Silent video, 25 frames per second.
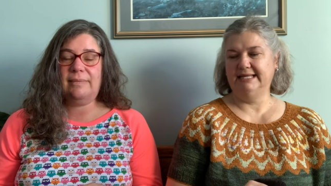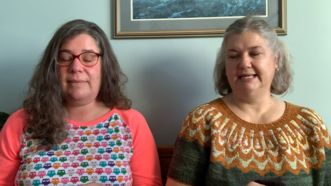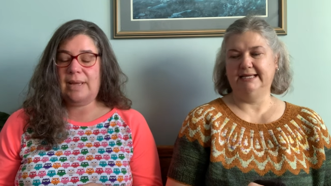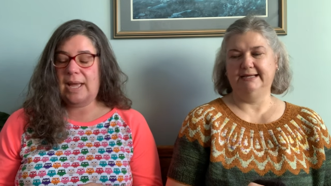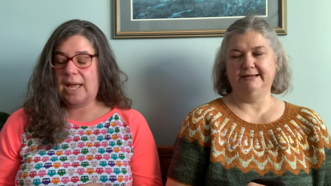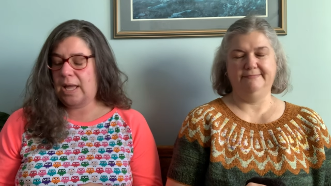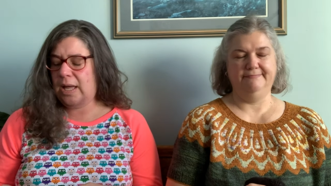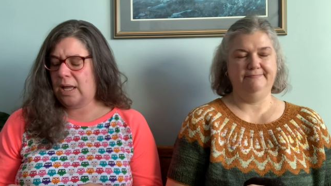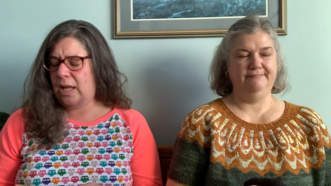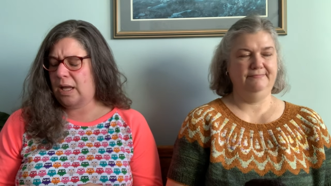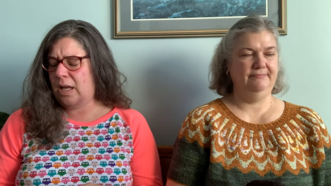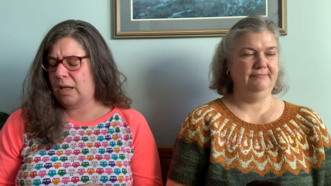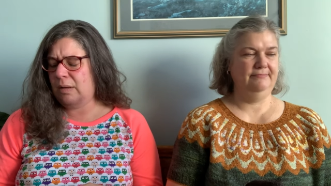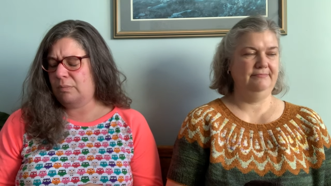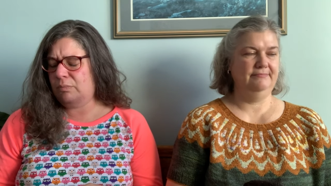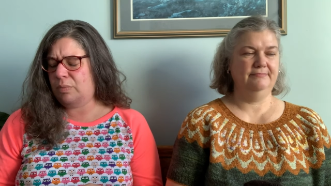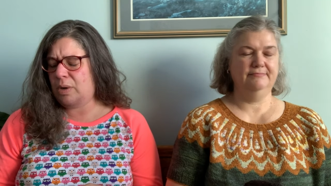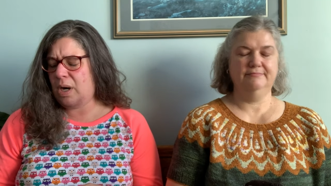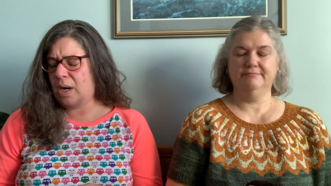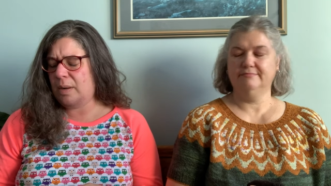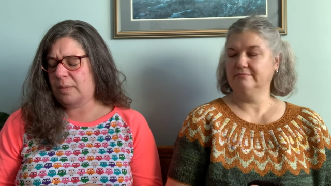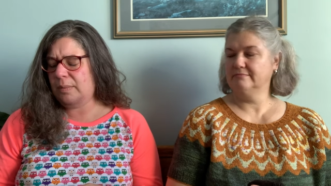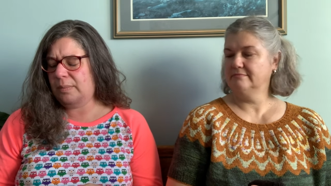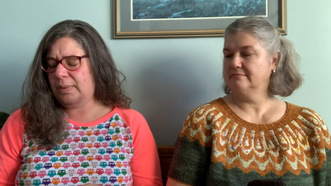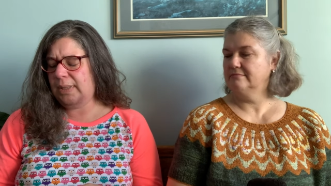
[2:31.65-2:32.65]
Speaker 1: Um,
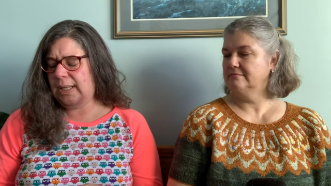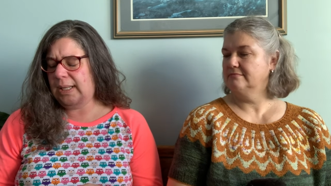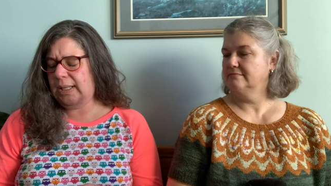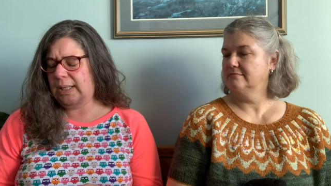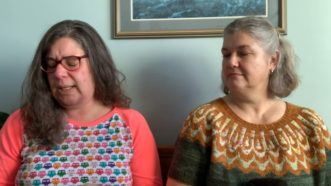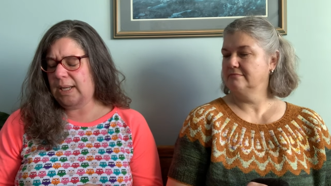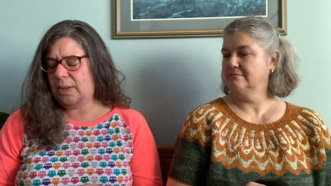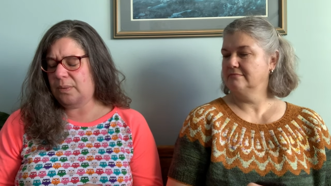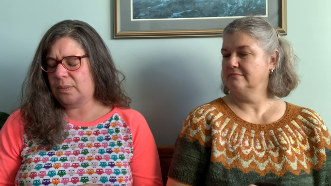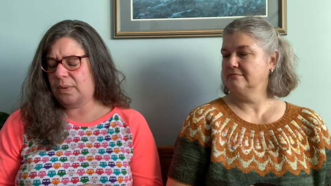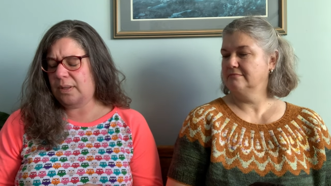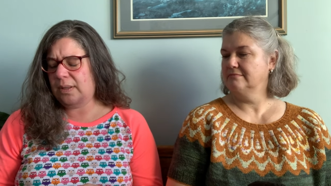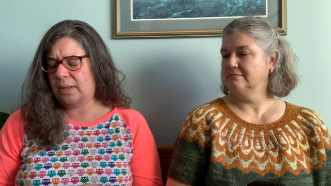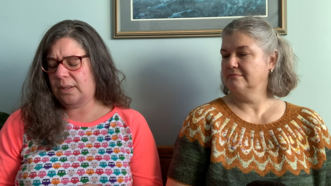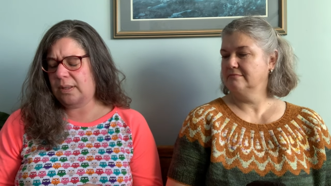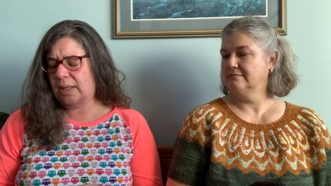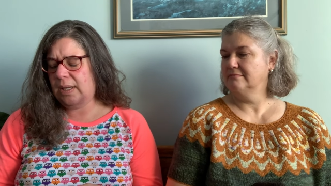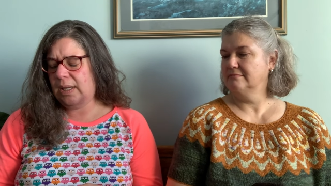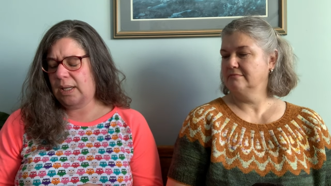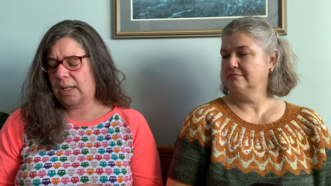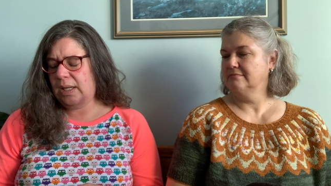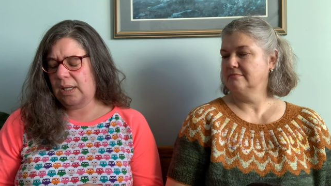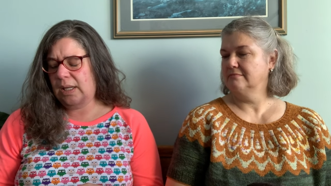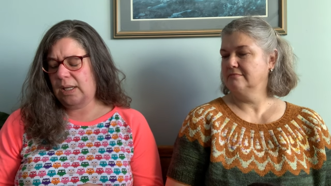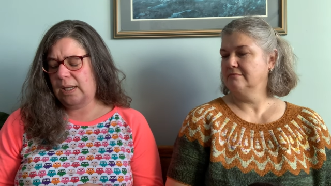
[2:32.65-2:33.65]
probably knit with,
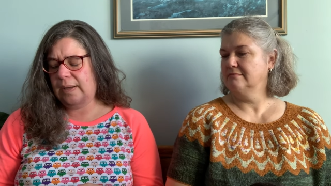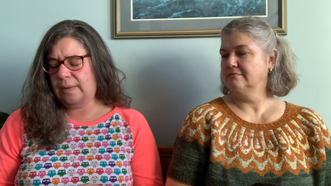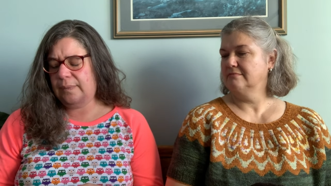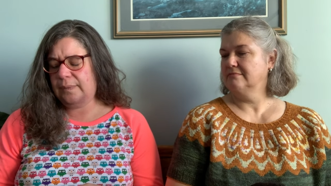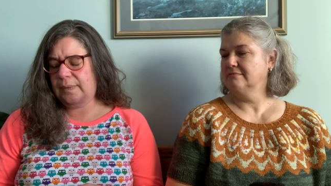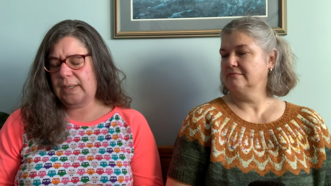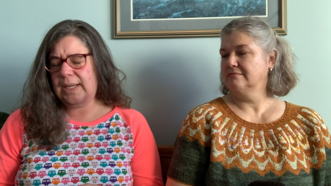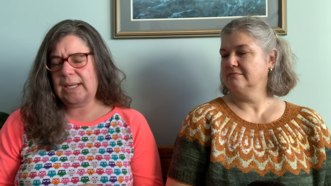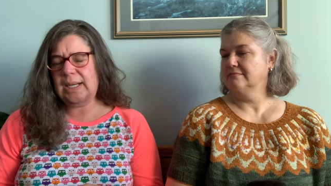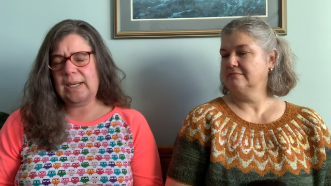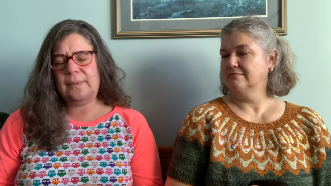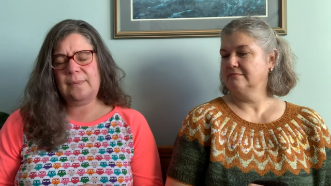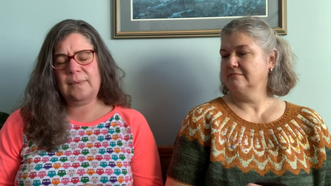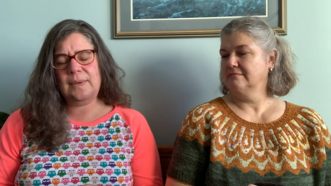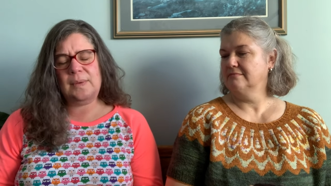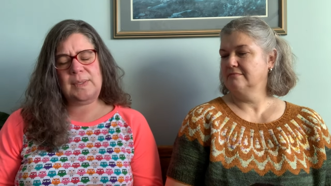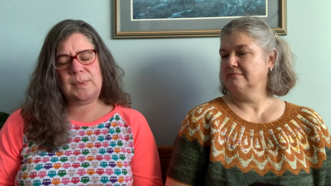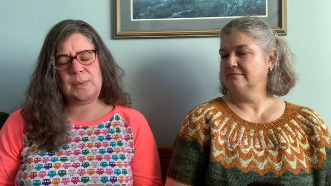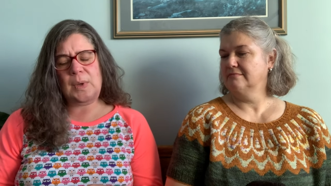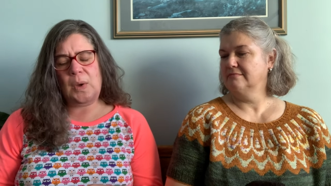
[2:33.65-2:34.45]
I forget if it's